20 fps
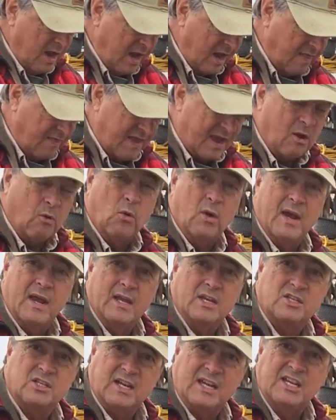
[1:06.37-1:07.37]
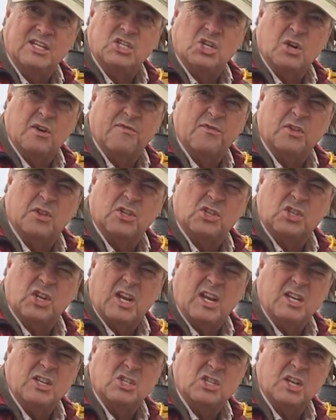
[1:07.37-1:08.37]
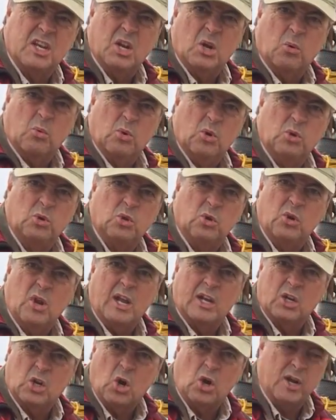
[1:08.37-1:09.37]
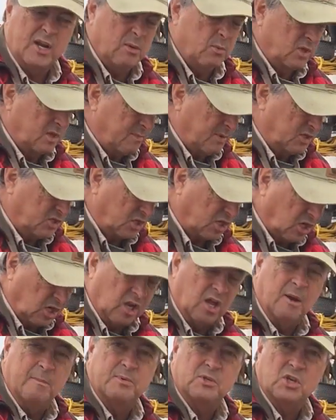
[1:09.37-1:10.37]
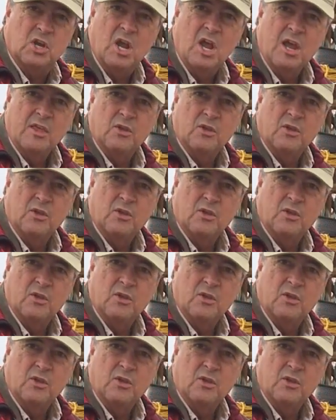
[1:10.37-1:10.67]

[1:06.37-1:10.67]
and that way it's easier for the seeds to get a root. They're not caught in with a bunch of clumps.